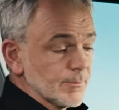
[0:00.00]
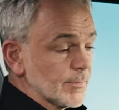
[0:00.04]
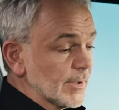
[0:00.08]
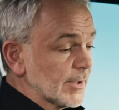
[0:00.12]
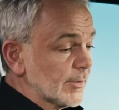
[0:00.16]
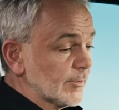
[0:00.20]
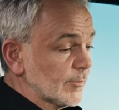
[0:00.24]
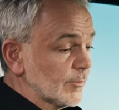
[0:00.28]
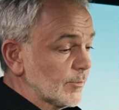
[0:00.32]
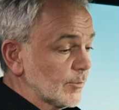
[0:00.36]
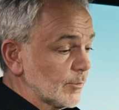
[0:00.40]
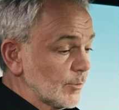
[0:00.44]

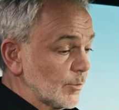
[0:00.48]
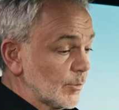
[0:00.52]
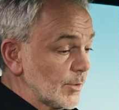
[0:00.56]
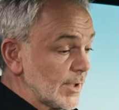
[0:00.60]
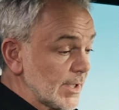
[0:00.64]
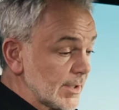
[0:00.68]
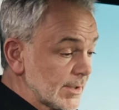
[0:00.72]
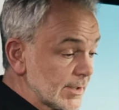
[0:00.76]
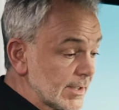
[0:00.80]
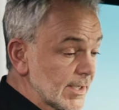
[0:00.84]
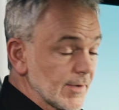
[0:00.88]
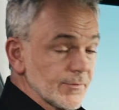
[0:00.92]
but
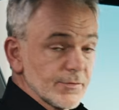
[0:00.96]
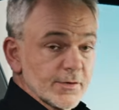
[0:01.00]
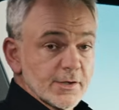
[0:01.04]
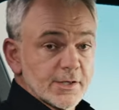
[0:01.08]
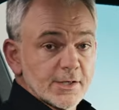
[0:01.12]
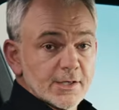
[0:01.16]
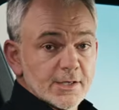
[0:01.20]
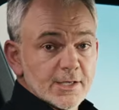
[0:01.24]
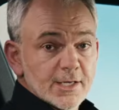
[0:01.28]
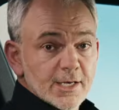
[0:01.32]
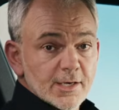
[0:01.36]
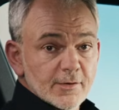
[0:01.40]
we
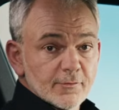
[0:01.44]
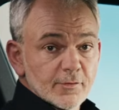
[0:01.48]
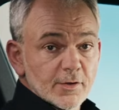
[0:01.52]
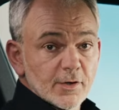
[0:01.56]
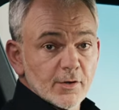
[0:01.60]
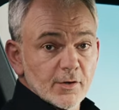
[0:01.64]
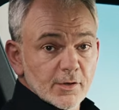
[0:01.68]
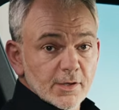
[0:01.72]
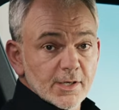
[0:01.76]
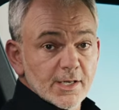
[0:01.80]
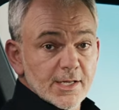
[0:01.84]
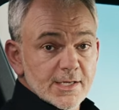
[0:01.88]
definitely have a
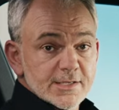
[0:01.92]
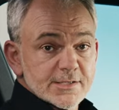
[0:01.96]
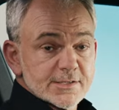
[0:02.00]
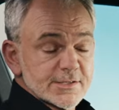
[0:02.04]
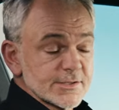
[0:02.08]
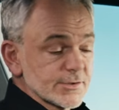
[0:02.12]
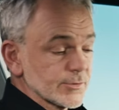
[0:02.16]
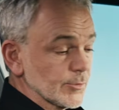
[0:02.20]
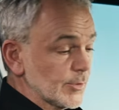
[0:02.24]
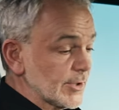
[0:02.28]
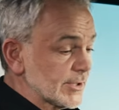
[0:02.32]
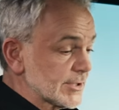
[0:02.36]
lot less
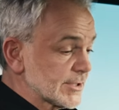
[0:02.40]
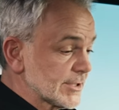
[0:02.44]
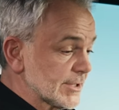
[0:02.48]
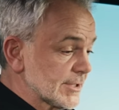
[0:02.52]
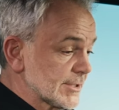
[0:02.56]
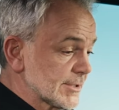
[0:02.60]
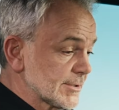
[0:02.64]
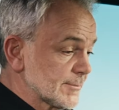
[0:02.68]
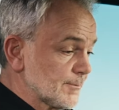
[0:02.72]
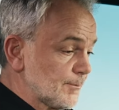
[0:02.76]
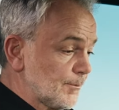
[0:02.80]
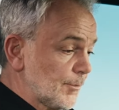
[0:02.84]

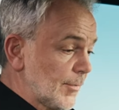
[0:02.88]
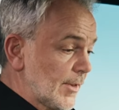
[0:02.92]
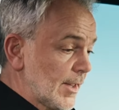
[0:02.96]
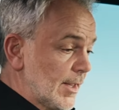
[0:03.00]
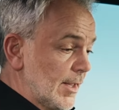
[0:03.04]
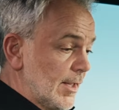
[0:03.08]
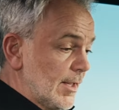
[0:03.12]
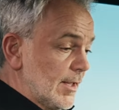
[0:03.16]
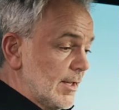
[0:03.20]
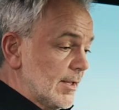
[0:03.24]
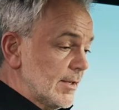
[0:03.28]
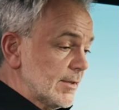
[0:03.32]
switches.
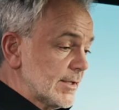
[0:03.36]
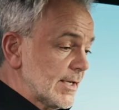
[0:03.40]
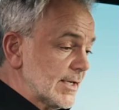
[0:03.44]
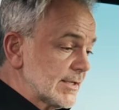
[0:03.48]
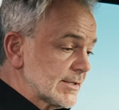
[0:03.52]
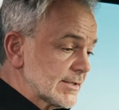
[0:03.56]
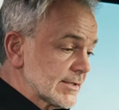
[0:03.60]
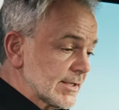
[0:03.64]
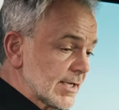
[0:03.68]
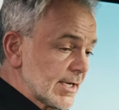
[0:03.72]
Things